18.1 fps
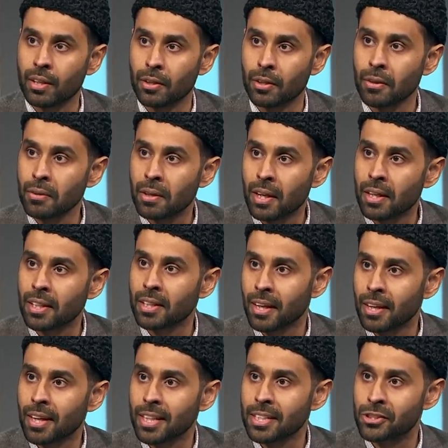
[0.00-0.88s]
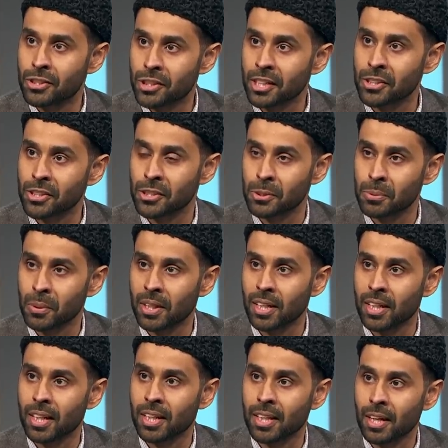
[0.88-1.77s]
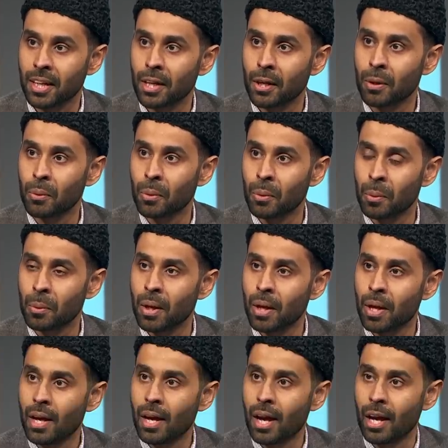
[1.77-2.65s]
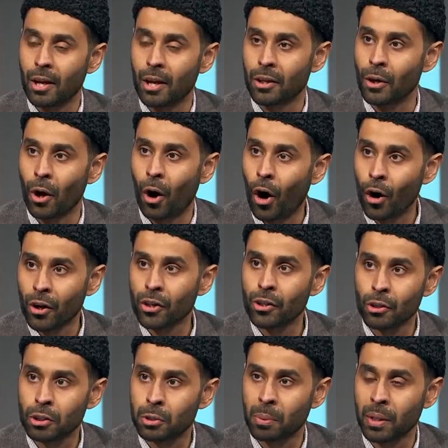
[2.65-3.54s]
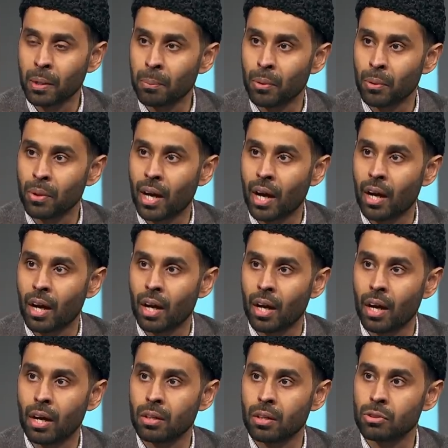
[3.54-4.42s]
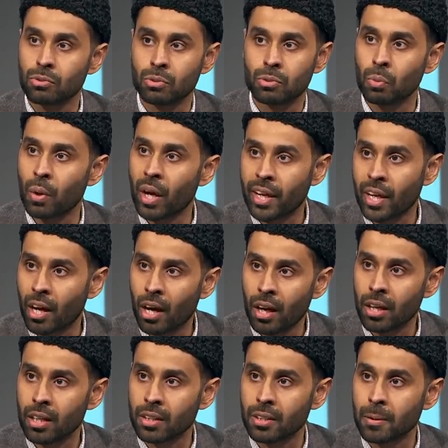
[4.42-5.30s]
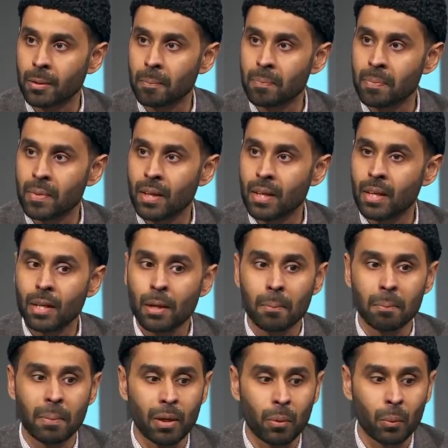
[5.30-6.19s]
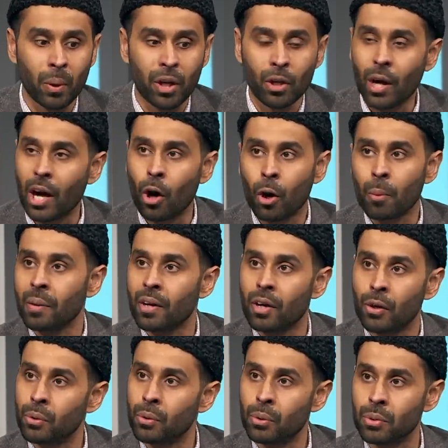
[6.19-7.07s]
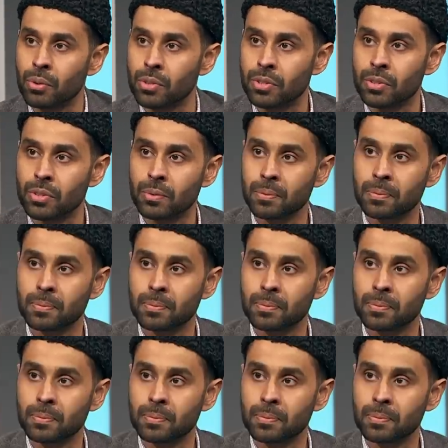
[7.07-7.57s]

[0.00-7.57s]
You know, Allah Ta'ala is just as well. Allah Ta'ala will, you know, honour those people that are working hard. But we're not helping our own cause.